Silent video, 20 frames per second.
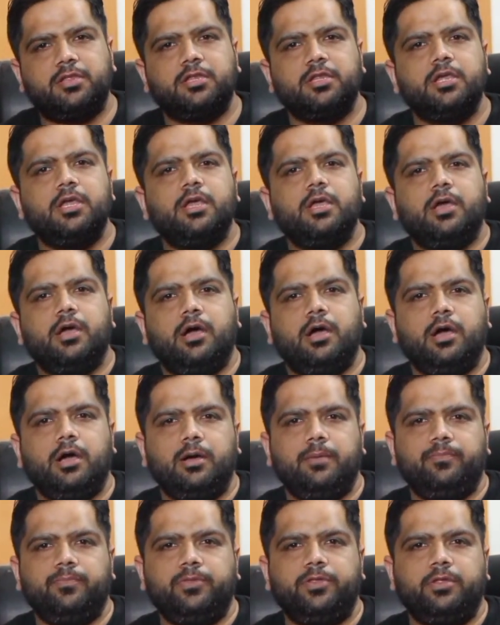
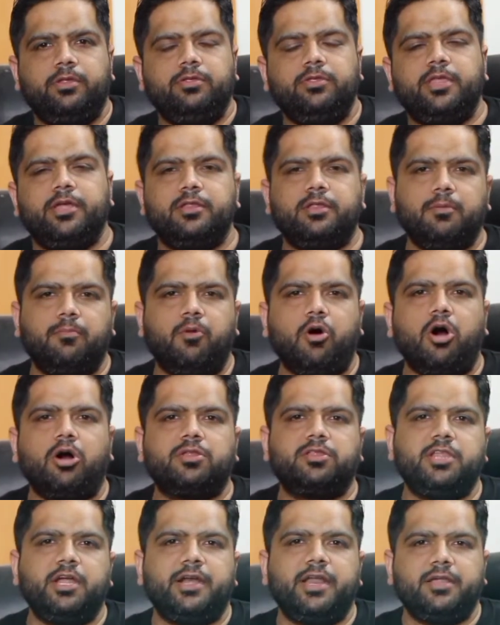There is a
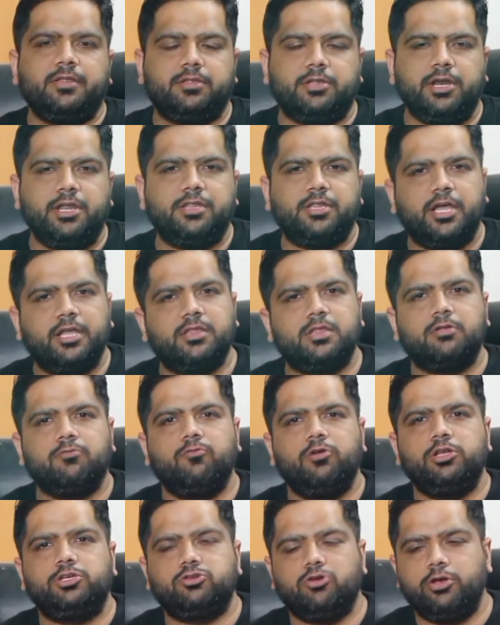box that has 3 sets.
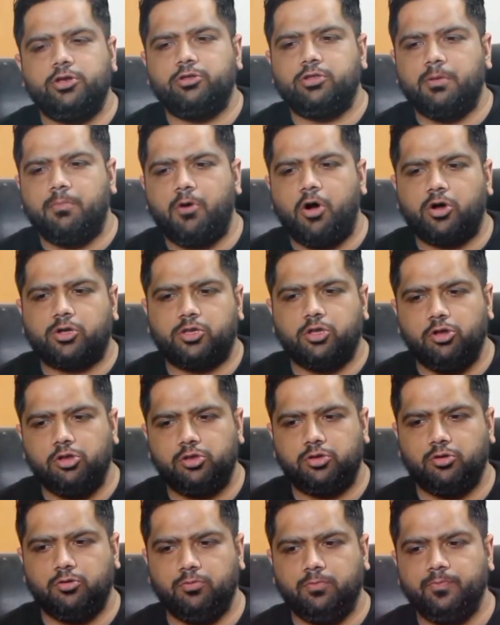We'll show you the box
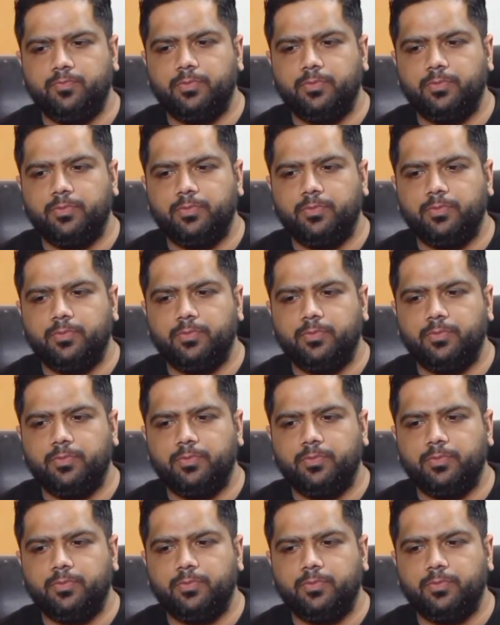also.